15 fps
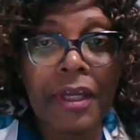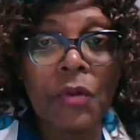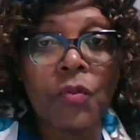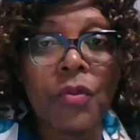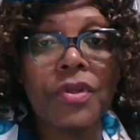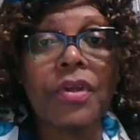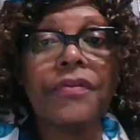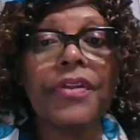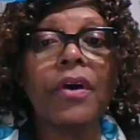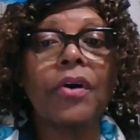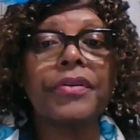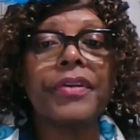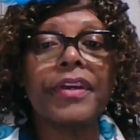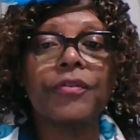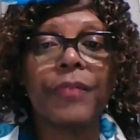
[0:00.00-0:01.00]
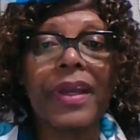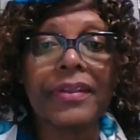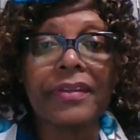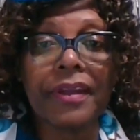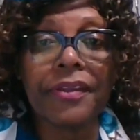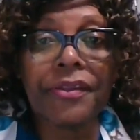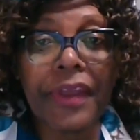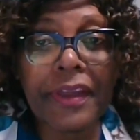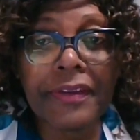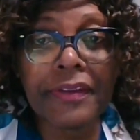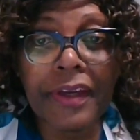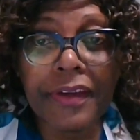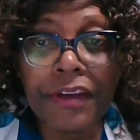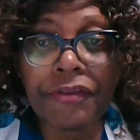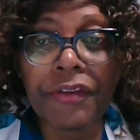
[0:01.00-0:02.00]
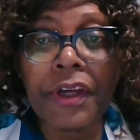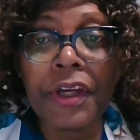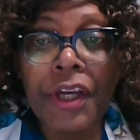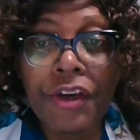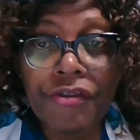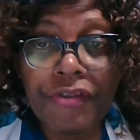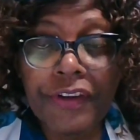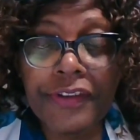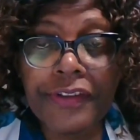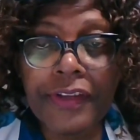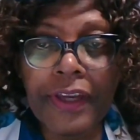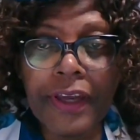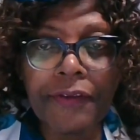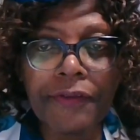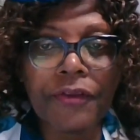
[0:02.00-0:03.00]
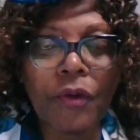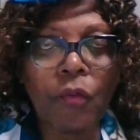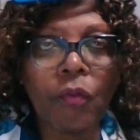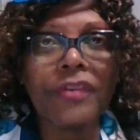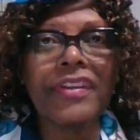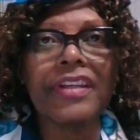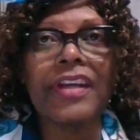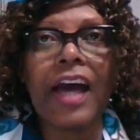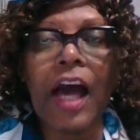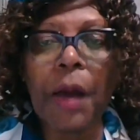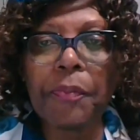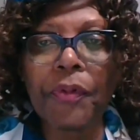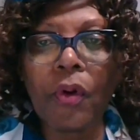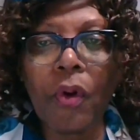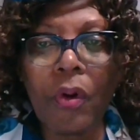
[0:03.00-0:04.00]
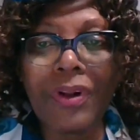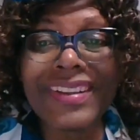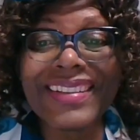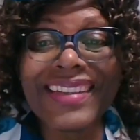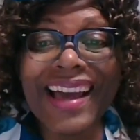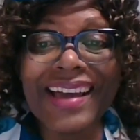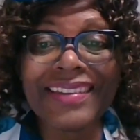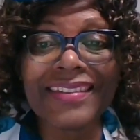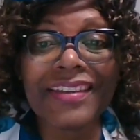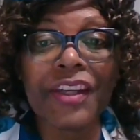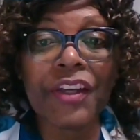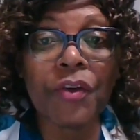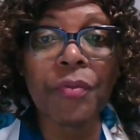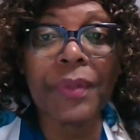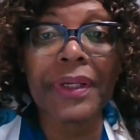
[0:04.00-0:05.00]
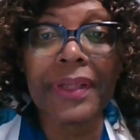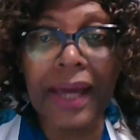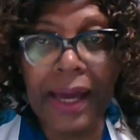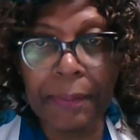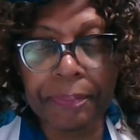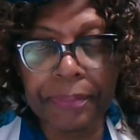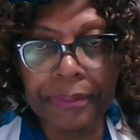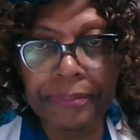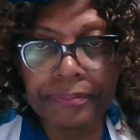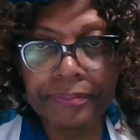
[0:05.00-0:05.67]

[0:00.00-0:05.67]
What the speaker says: One of the unexpected things that I've received was an app called Task Human app.